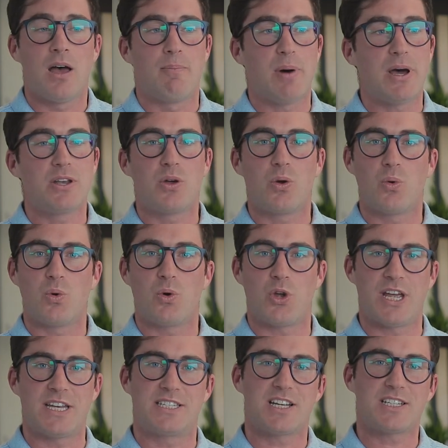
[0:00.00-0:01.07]
but
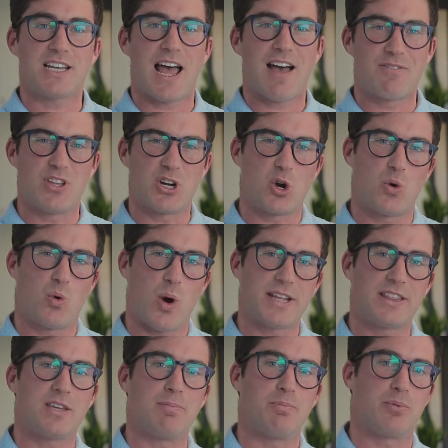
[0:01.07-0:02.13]
it doesn't have
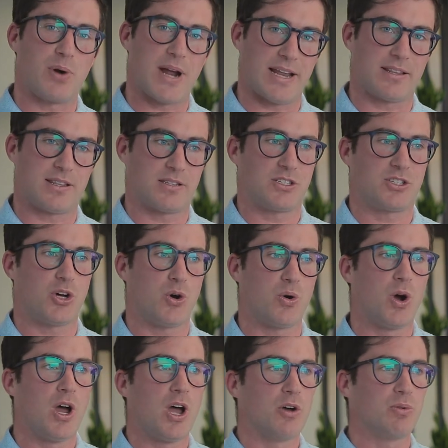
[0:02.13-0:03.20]
quite the breadth. So
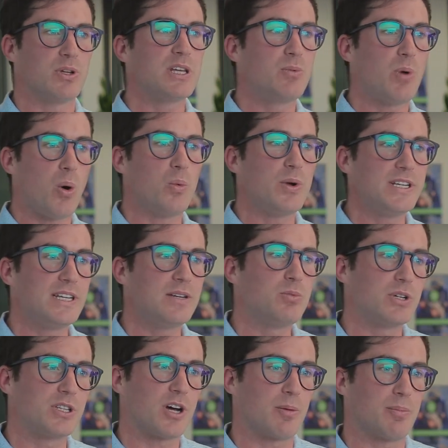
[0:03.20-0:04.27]
really what we did
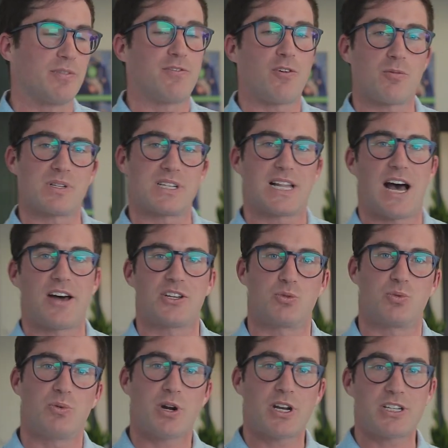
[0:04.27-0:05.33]
with our Performance Cloud is
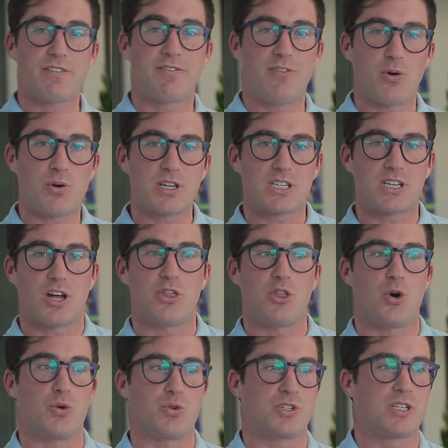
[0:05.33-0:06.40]
we wanted to focus on
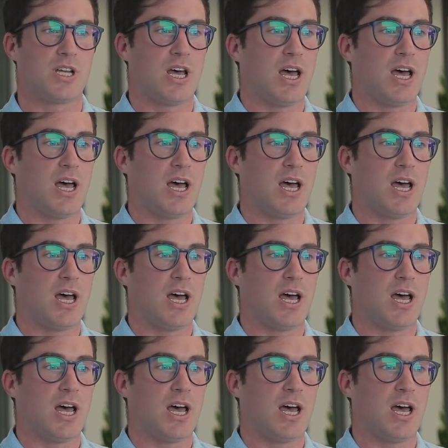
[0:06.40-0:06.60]
those